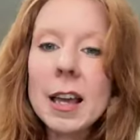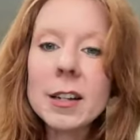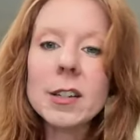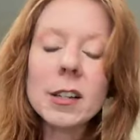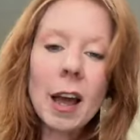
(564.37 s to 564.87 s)

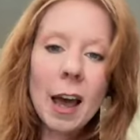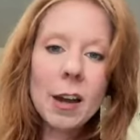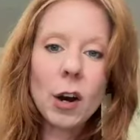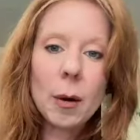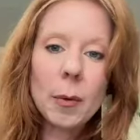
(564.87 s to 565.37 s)
it's
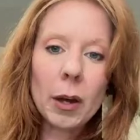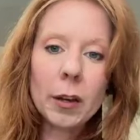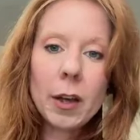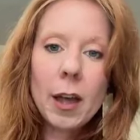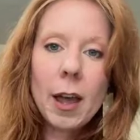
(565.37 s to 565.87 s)

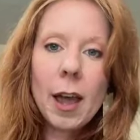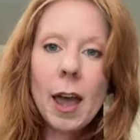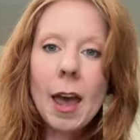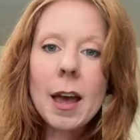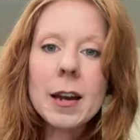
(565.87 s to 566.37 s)
Adharma.
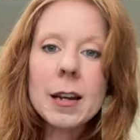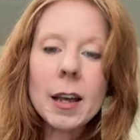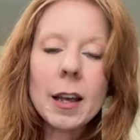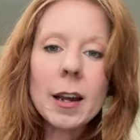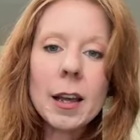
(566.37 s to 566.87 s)
And
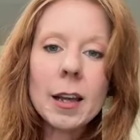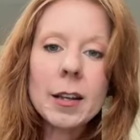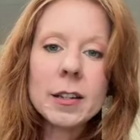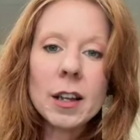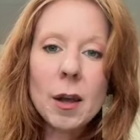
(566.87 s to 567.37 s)
it
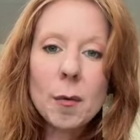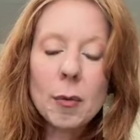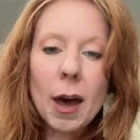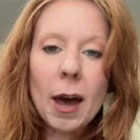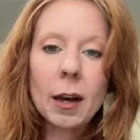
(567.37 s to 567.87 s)
is
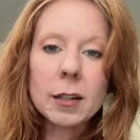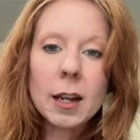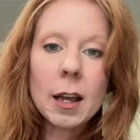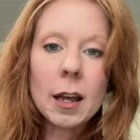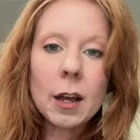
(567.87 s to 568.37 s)

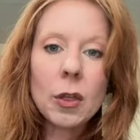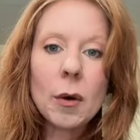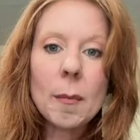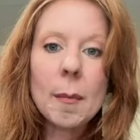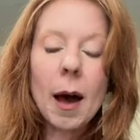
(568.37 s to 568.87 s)
impacting
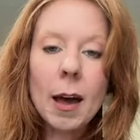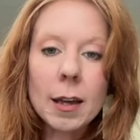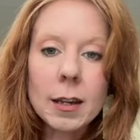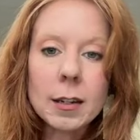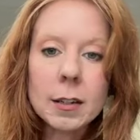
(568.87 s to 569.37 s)
the
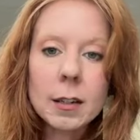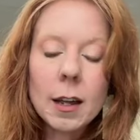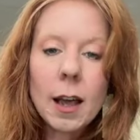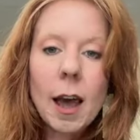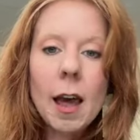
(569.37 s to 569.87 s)
mind
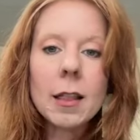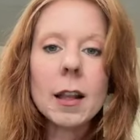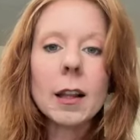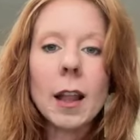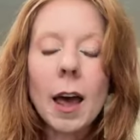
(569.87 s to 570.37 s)

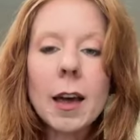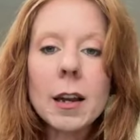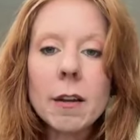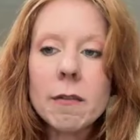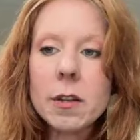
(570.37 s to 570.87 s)
and the
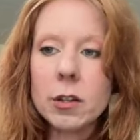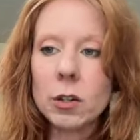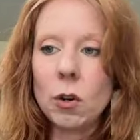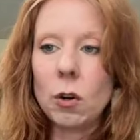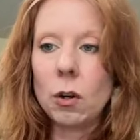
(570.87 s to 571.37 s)
light of the
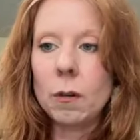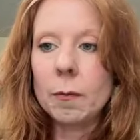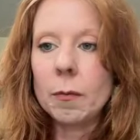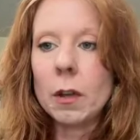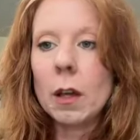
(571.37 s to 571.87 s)
soul.
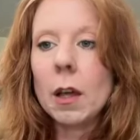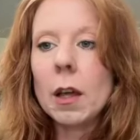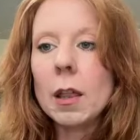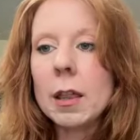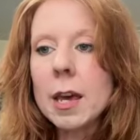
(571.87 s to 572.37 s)

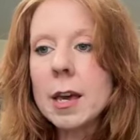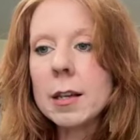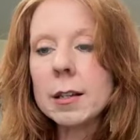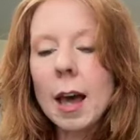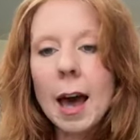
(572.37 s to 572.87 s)

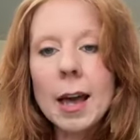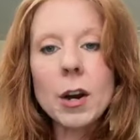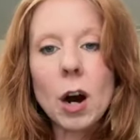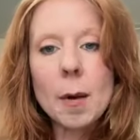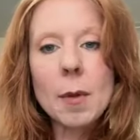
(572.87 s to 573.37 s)
These
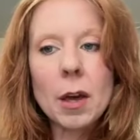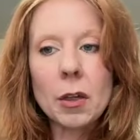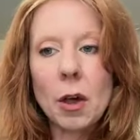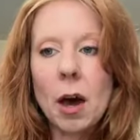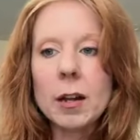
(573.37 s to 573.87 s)

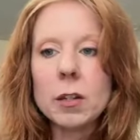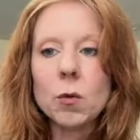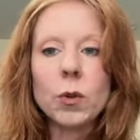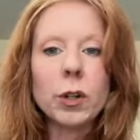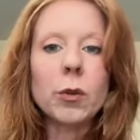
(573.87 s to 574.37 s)
adharmic
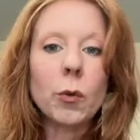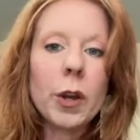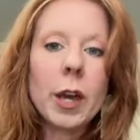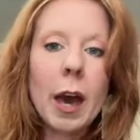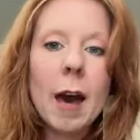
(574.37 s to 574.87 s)
thoughts will
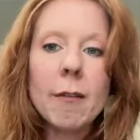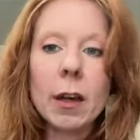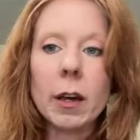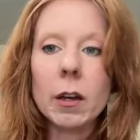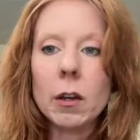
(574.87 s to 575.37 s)
wreak
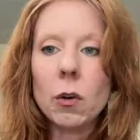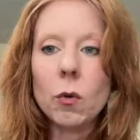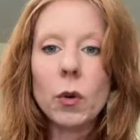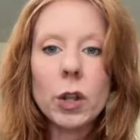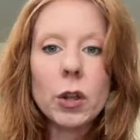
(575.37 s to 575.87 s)
havoc
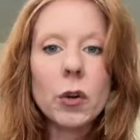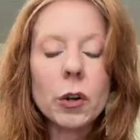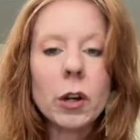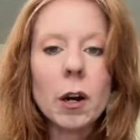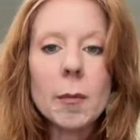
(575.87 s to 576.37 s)
with
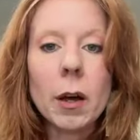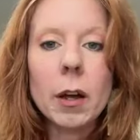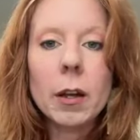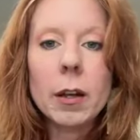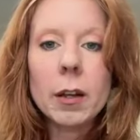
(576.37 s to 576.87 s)
your
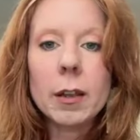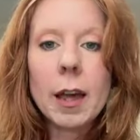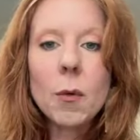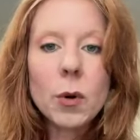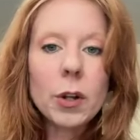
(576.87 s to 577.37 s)
Dharma.
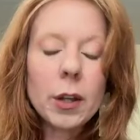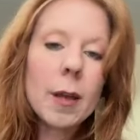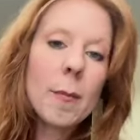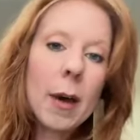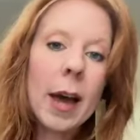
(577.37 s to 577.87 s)
They will
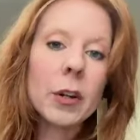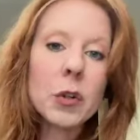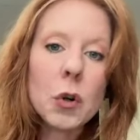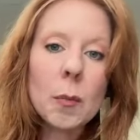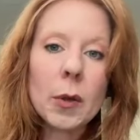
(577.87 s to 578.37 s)

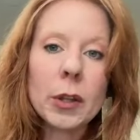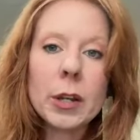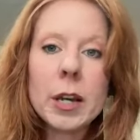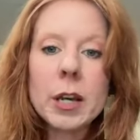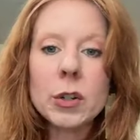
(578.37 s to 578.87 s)
impact your
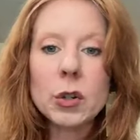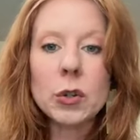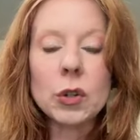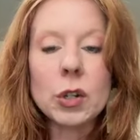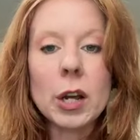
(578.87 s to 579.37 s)
ability
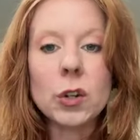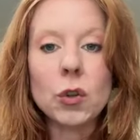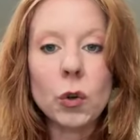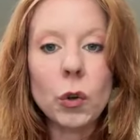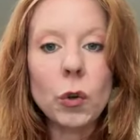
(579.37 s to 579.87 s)
to stay
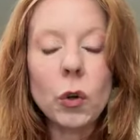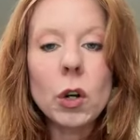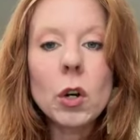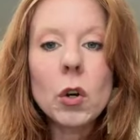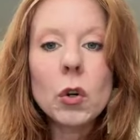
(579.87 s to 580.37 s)

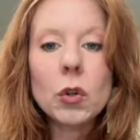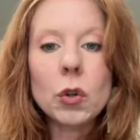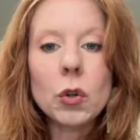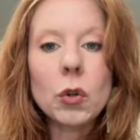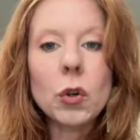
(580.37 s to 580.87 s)
true
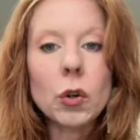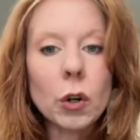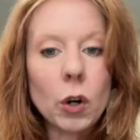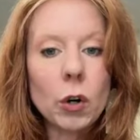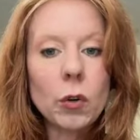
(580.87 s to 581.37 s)
to
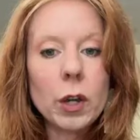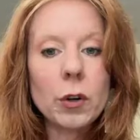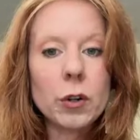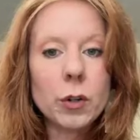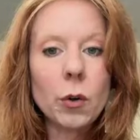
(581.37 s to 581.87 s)
your own
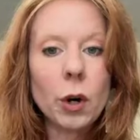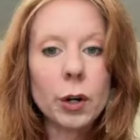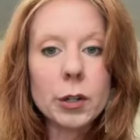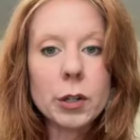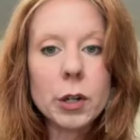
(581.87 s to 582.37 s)
inner
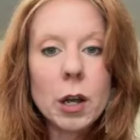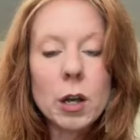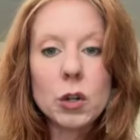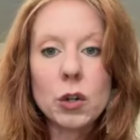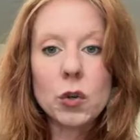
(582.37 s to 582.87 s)
source,
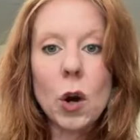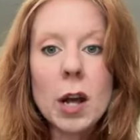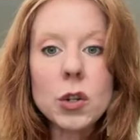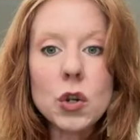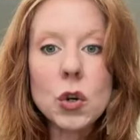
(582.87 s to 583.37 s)
to
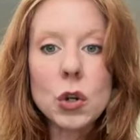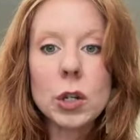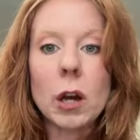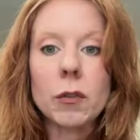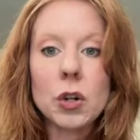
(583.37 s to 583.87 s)
trust
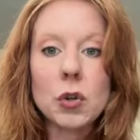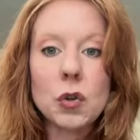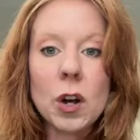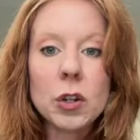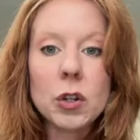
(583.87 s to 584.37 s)
yourself, to
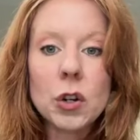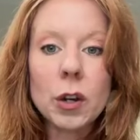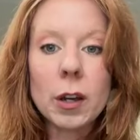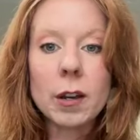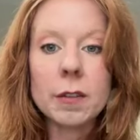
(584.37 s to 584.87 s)
trust
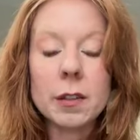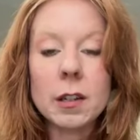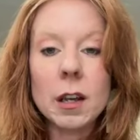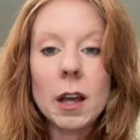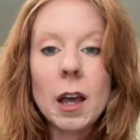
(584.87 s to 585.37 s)
your
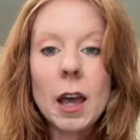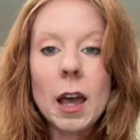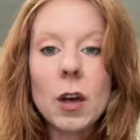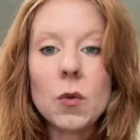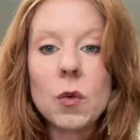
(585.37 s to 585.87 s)
gifts
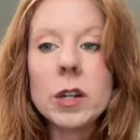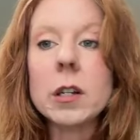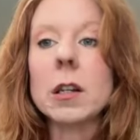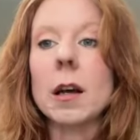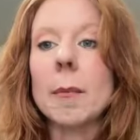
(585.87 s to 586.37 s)
and
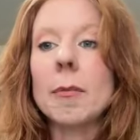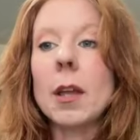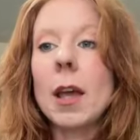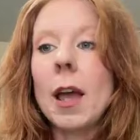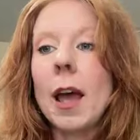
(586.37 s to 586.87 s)
wisdom.
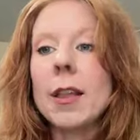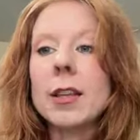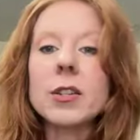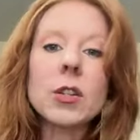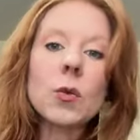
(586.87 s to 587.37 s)

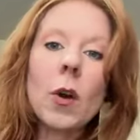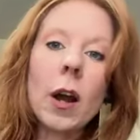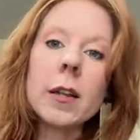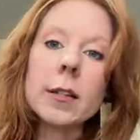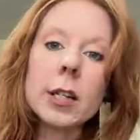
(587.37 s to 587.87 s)
And this is
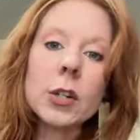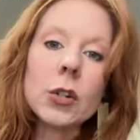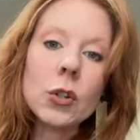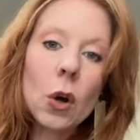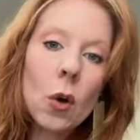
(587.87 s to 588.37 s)
where I see
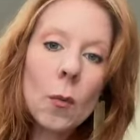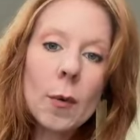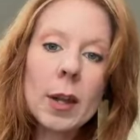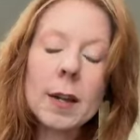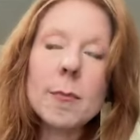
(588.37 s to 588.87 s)
so
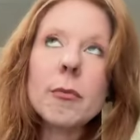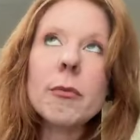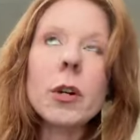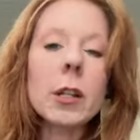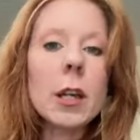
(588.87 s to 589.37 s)
many
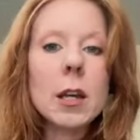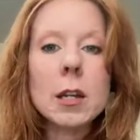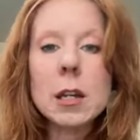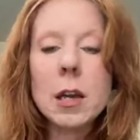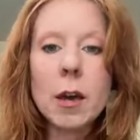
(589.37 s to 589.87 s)

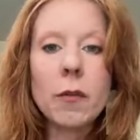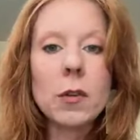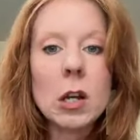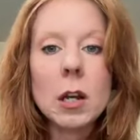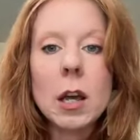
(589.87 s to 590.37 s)
brilliant,
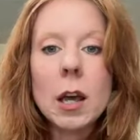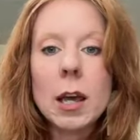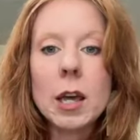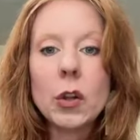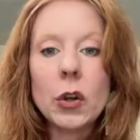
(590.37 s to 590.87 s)
gifted
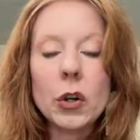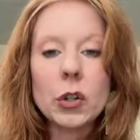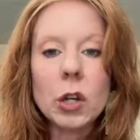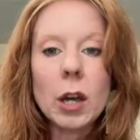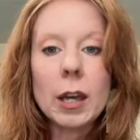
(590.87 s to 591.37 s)

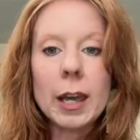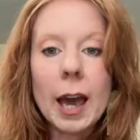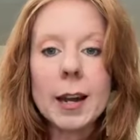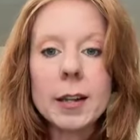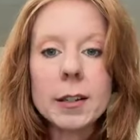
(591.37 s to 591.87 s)
healers
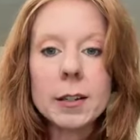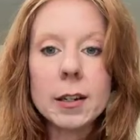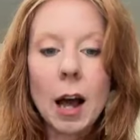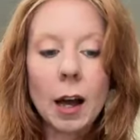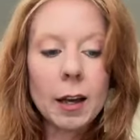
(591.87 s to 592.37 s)
get
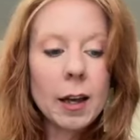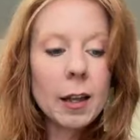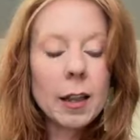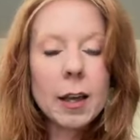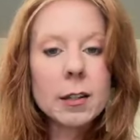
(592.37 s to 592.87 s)
stuck.
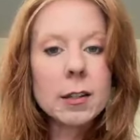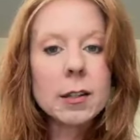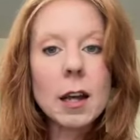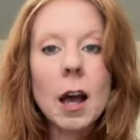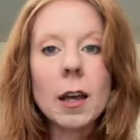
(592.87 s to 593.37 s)
They get
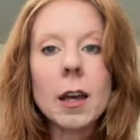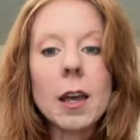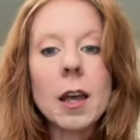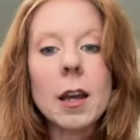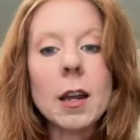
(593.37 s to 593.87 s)
stuck
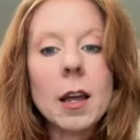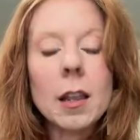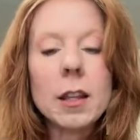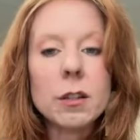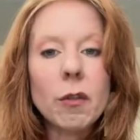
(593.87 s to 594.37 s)
in
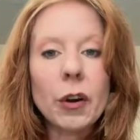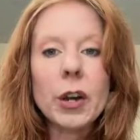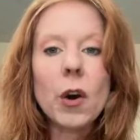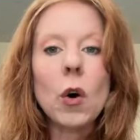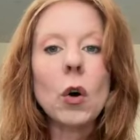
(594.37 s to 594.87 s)
this
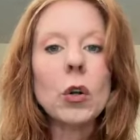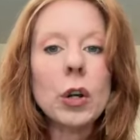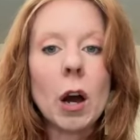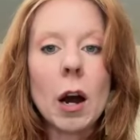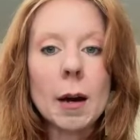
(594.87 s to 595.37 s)
very
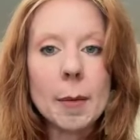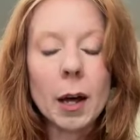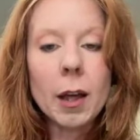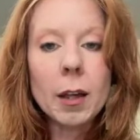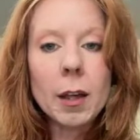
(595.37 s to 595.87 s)
old
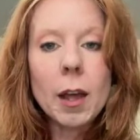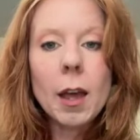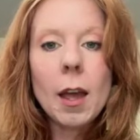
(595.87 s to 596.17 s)
karma,